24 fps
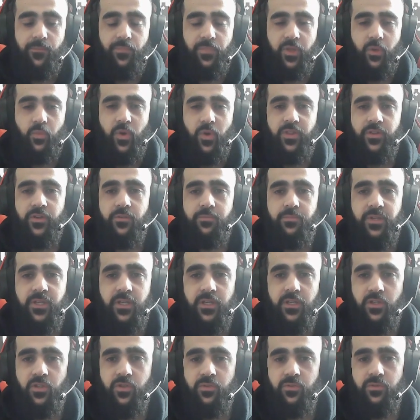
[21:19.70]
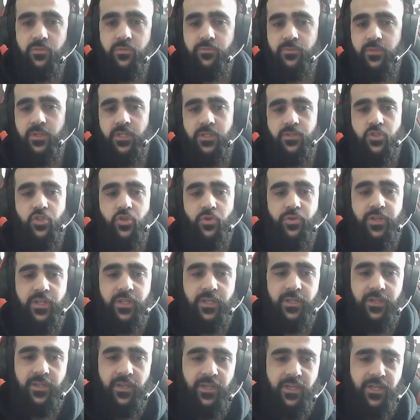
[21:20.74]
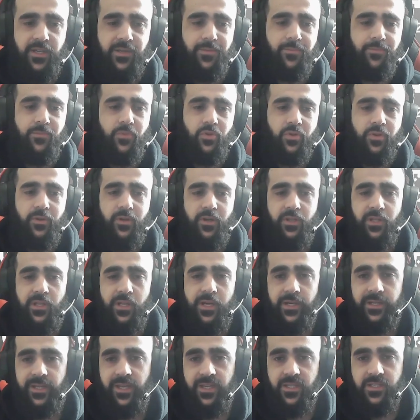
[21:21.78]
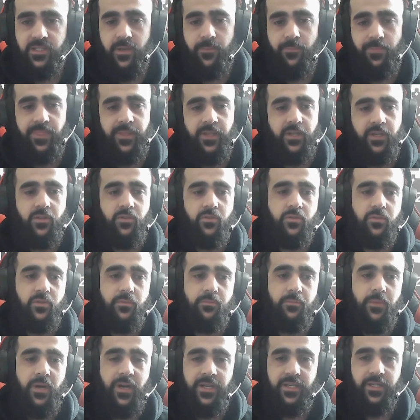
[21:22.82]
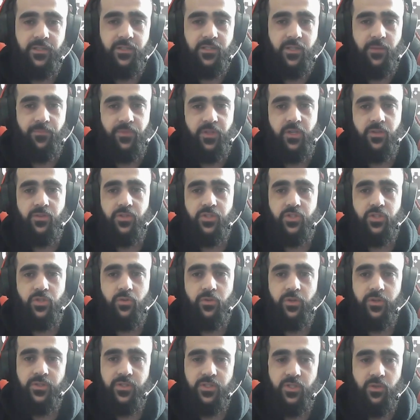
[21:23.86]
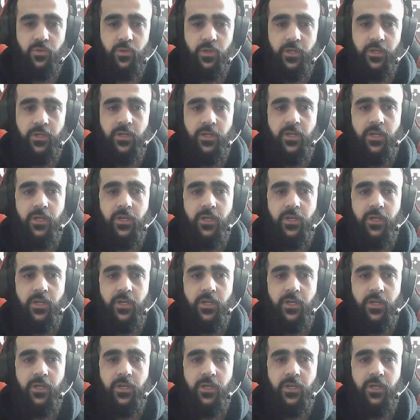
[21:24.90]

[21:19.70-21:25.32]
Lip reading: Whether it be you joining a game or unlocking something or buying something on the store and so on.